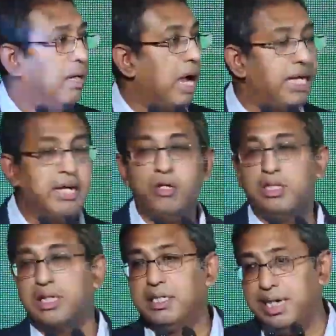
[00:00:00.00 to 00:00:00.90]

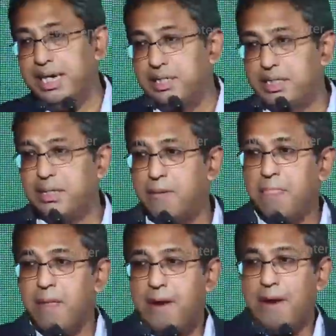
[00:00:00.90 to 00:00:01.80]
ideological change.
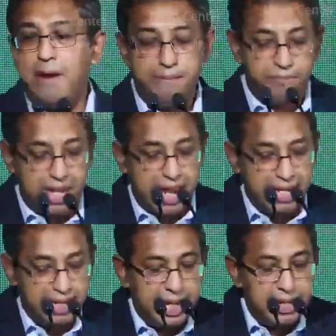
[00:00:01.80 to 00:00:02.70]

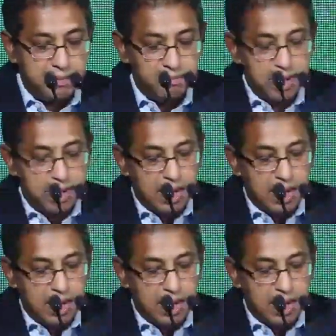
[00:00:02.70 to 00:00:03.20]
And then